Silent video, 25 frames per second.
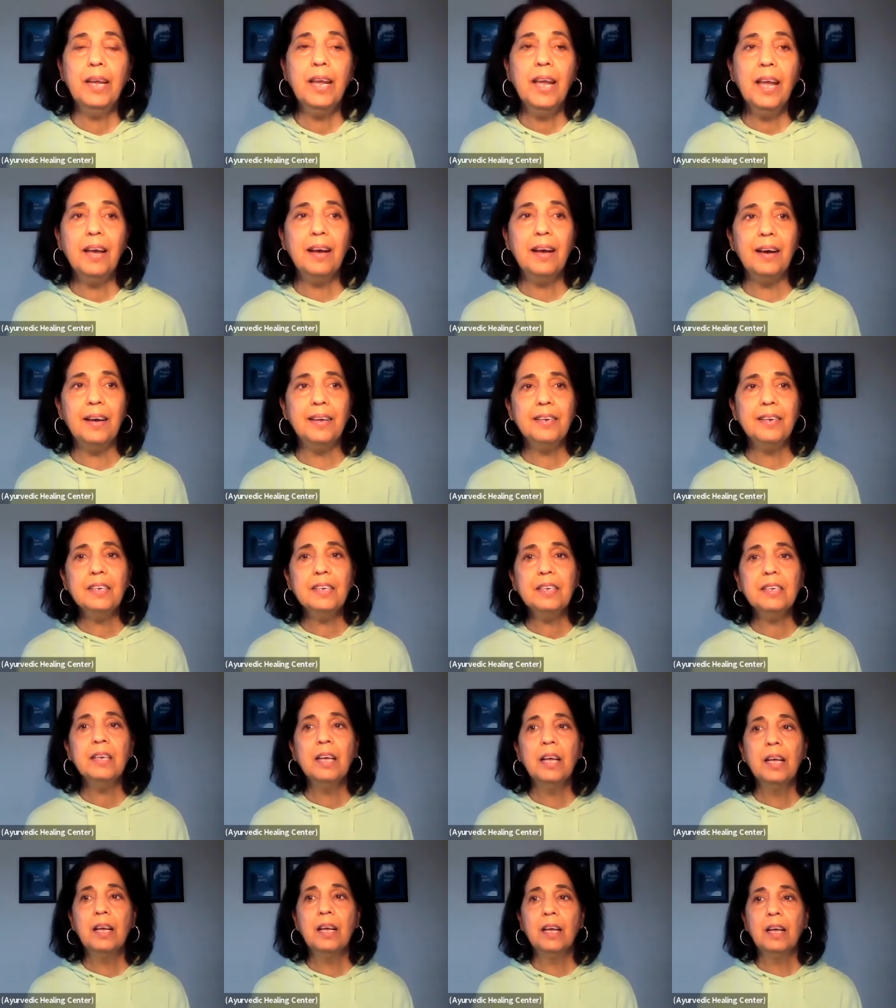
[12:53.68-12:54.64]

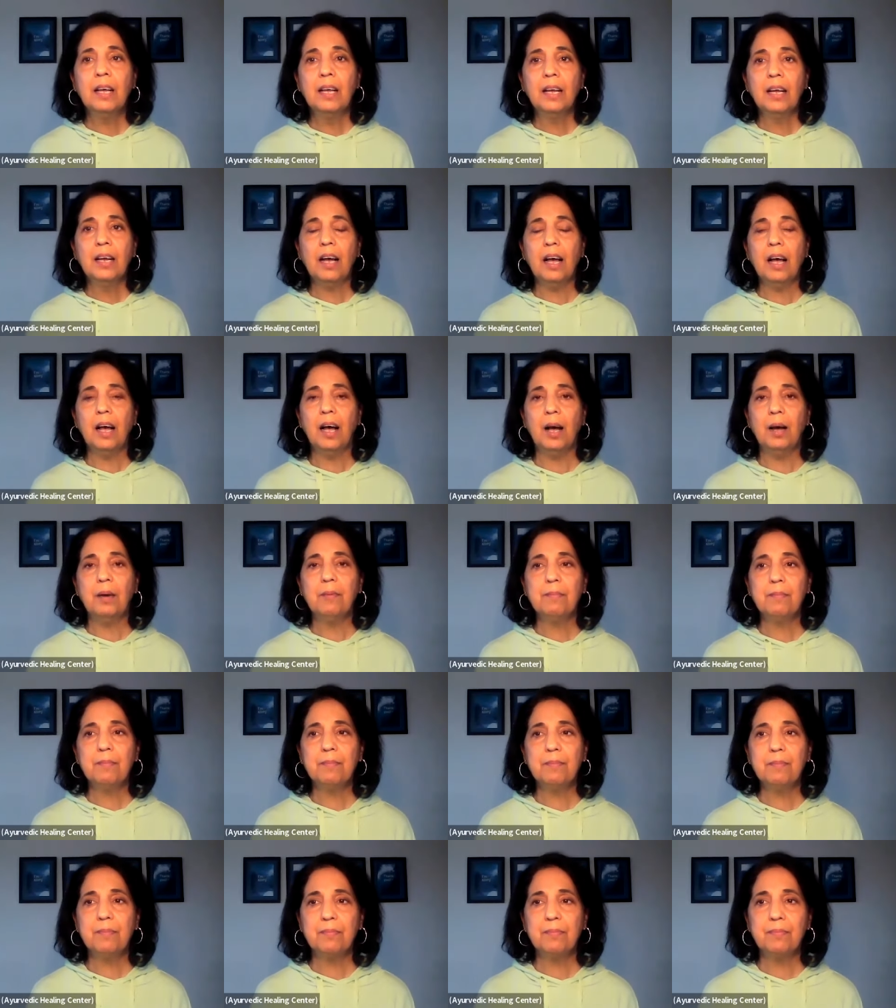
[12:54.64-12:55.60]
and
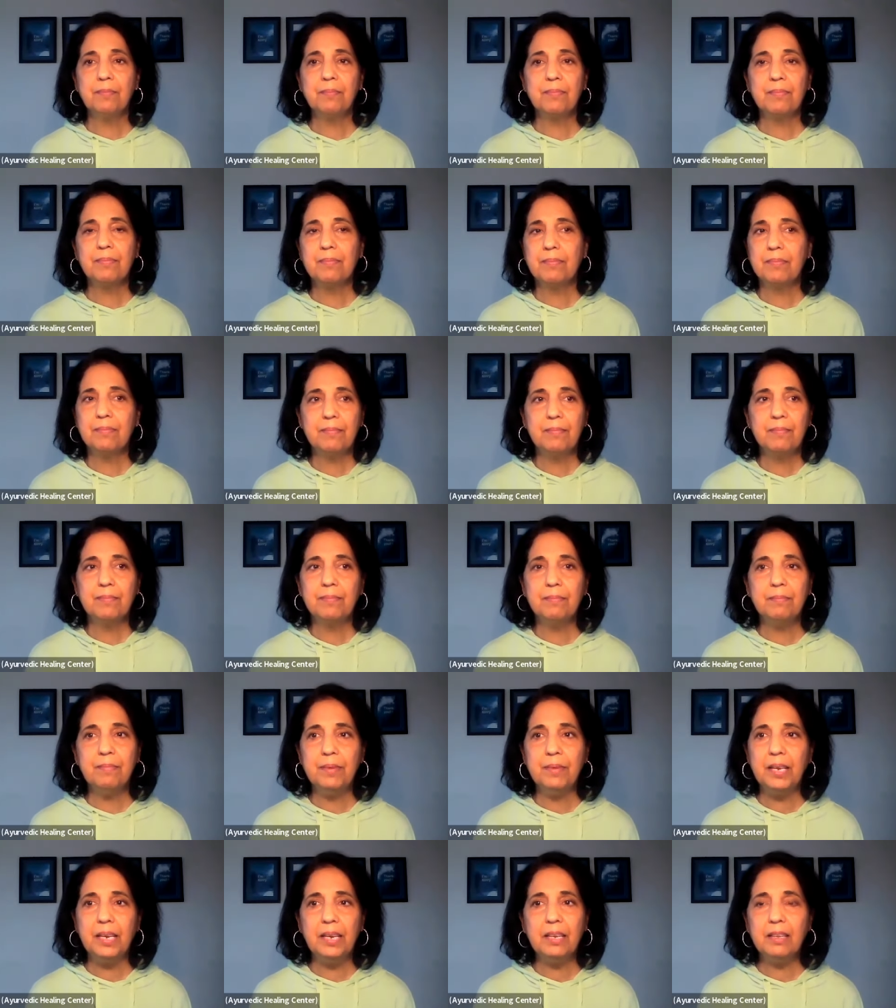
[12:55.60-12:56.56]
um,
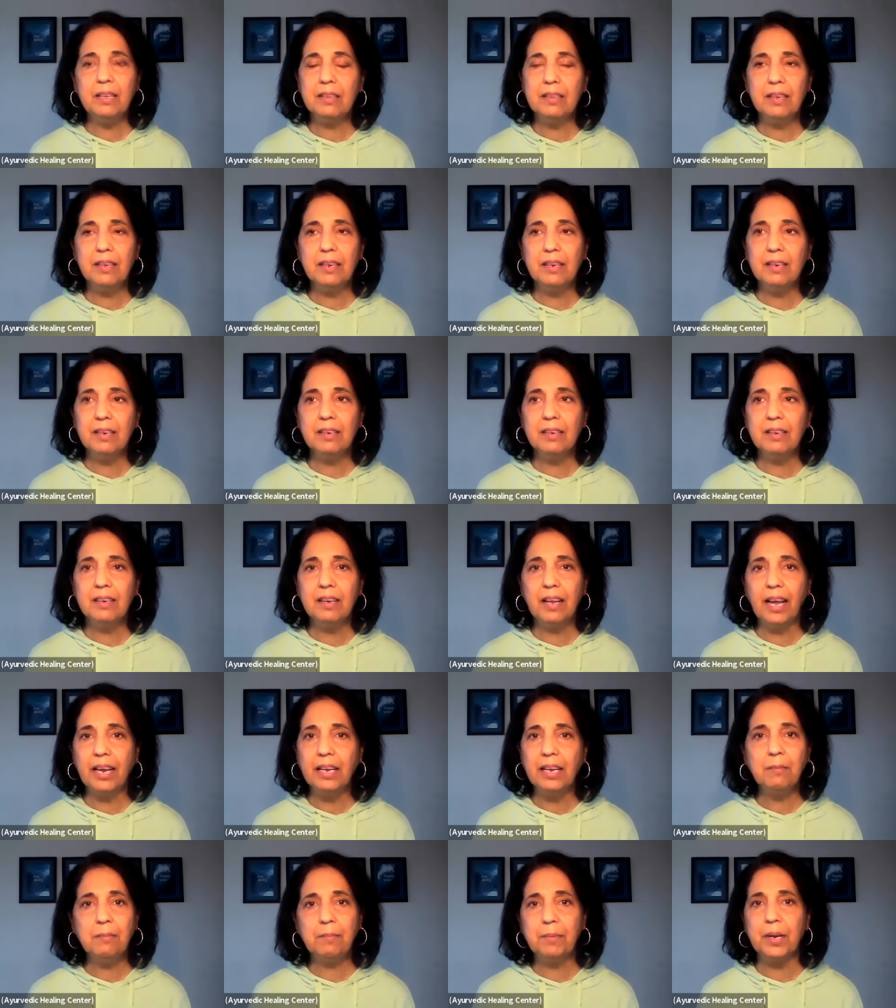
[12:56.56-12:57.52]
being the
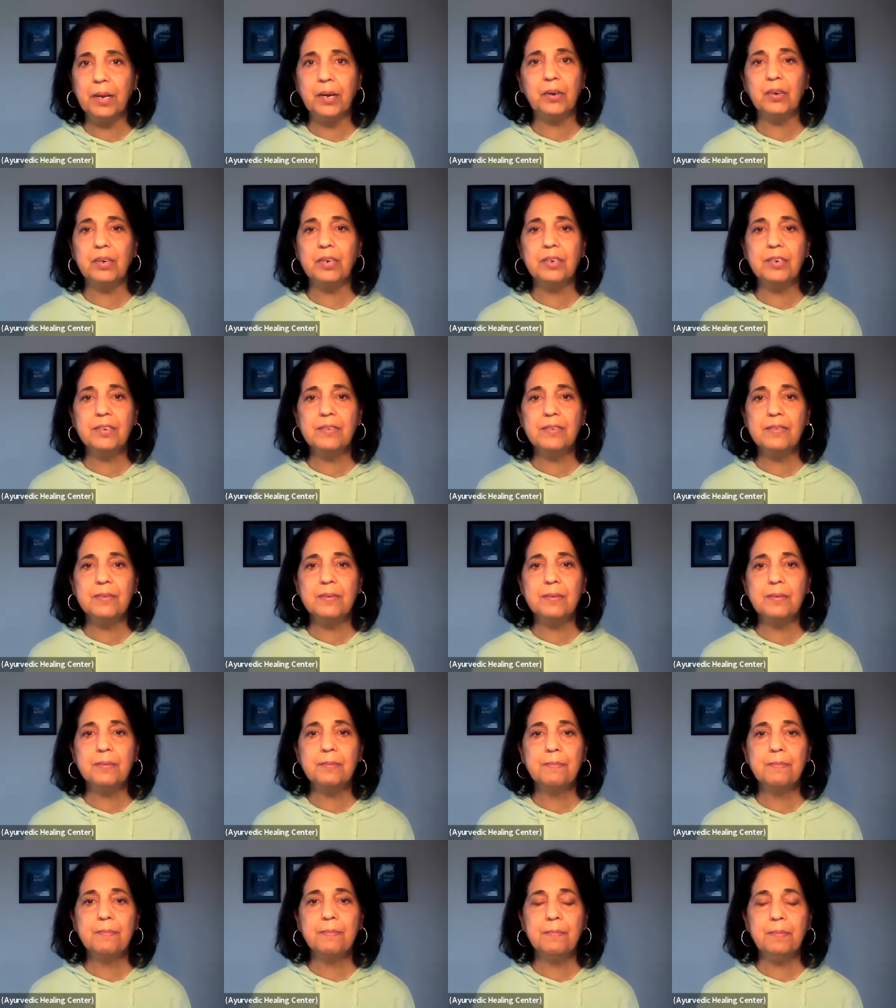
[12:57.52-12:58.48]
light
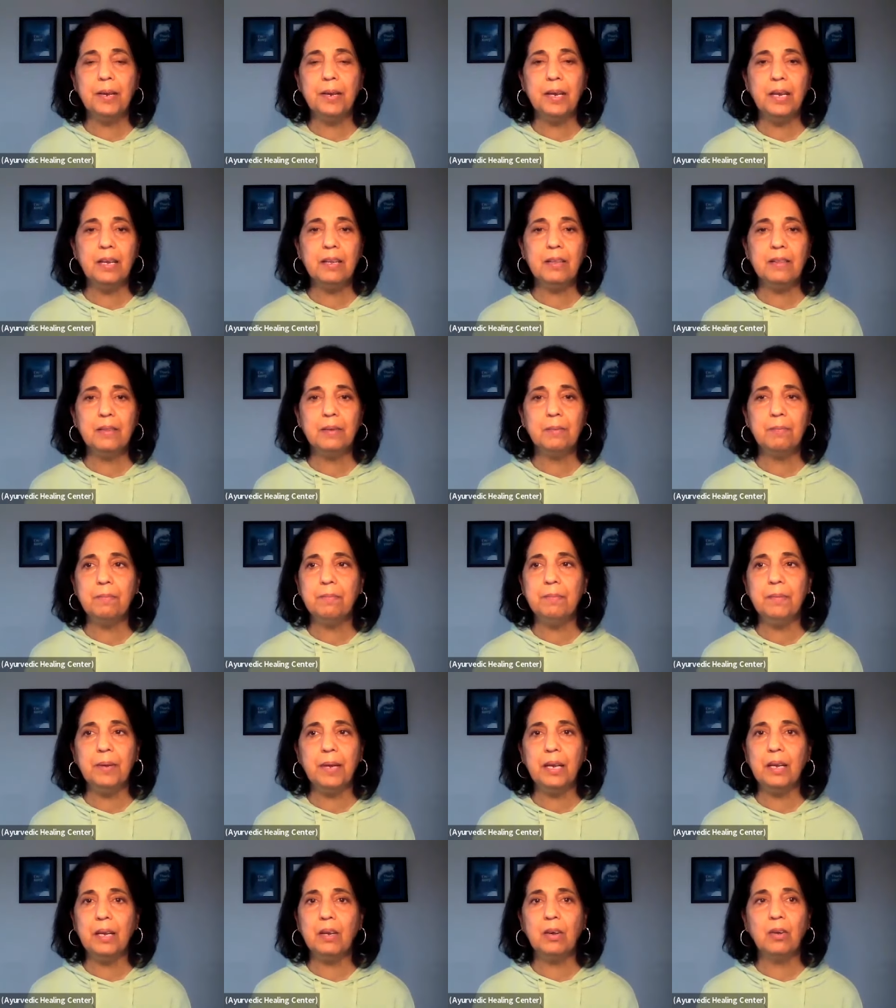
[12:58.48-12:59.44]
bearers, being the
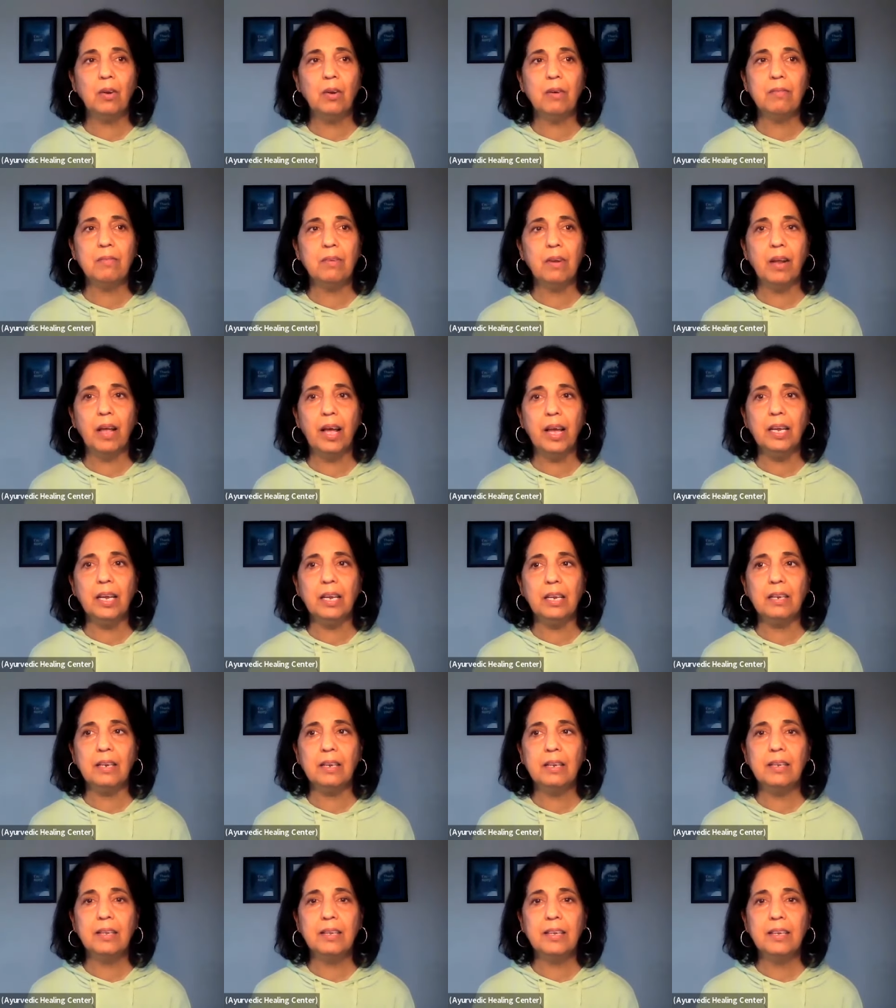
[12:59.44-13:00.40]
beacon of
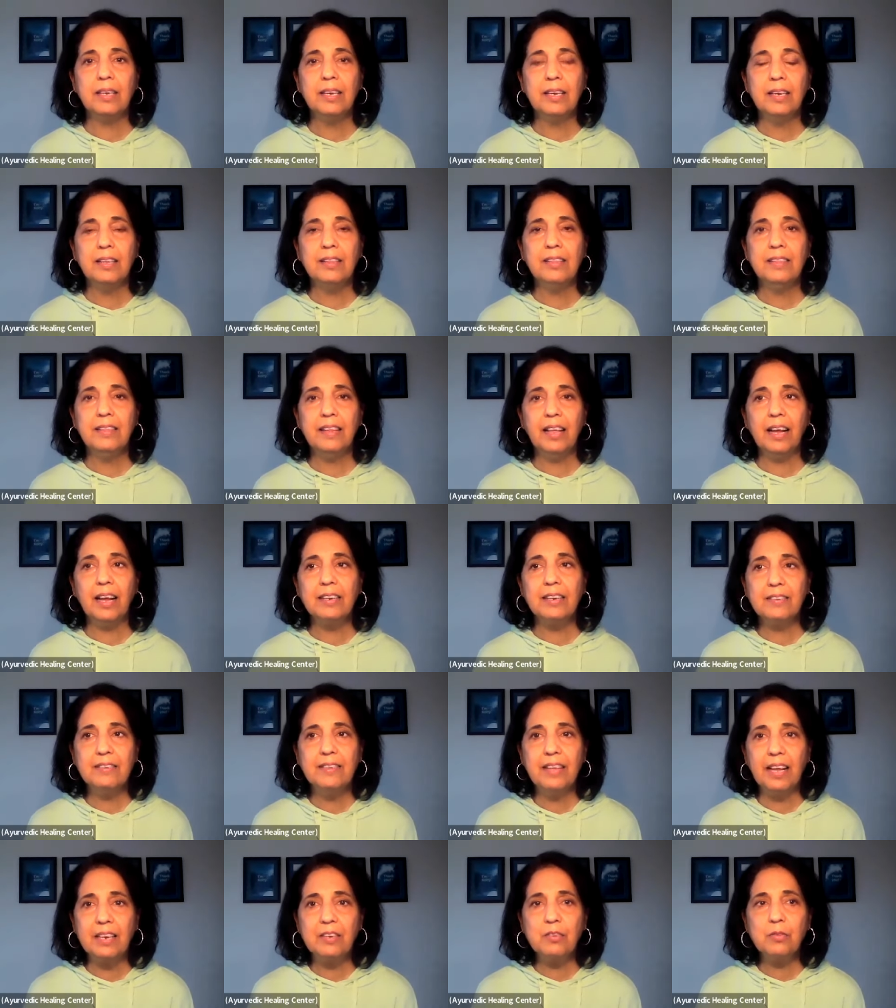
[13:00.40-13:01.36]
light. That,
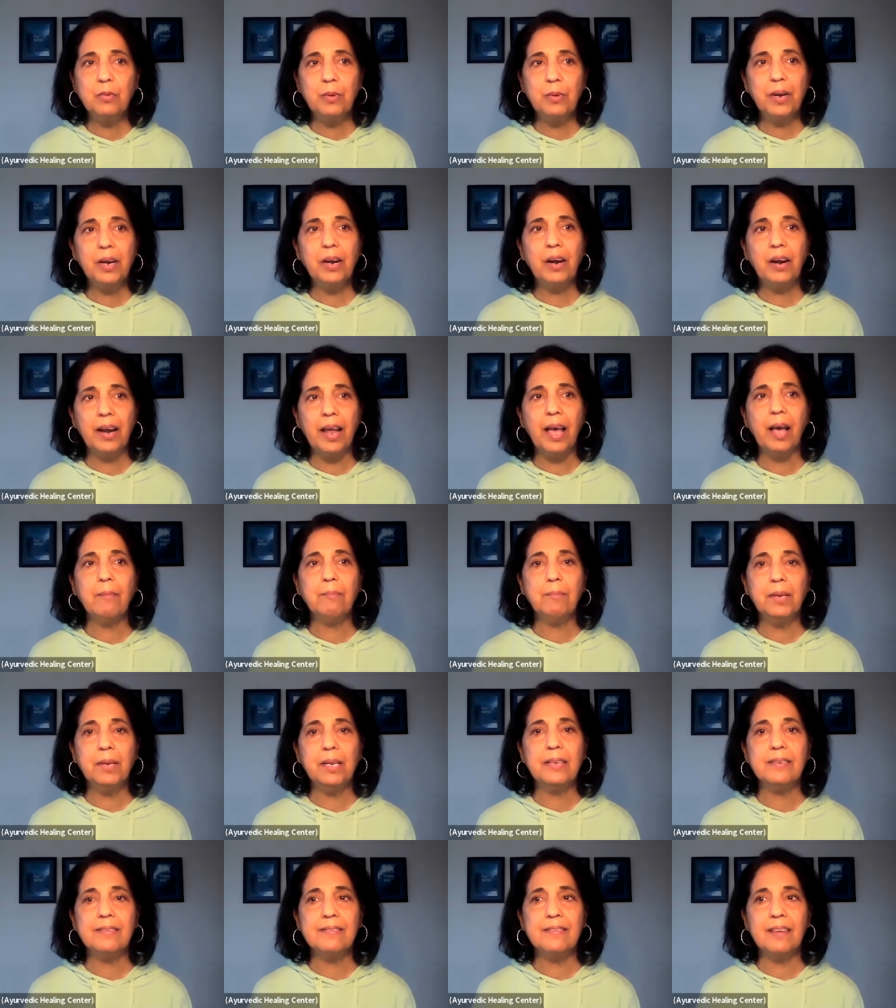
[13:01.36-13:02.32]
that's where our
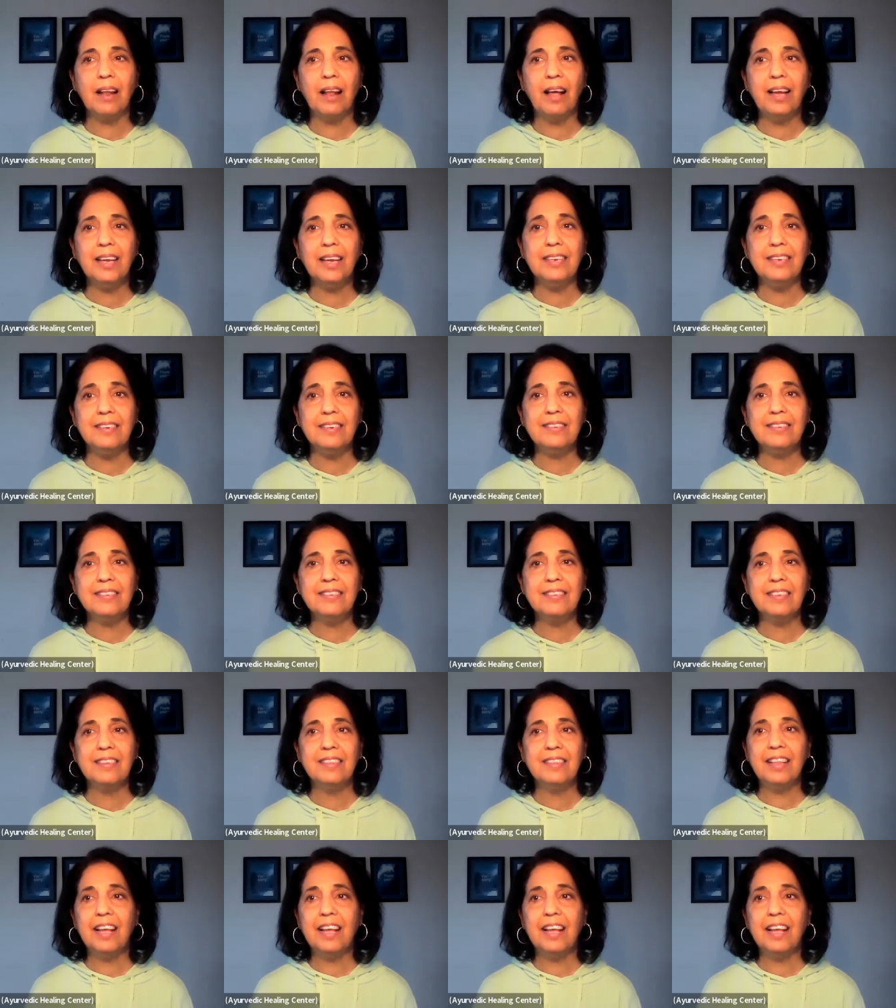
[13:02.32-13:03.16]
happiness lies.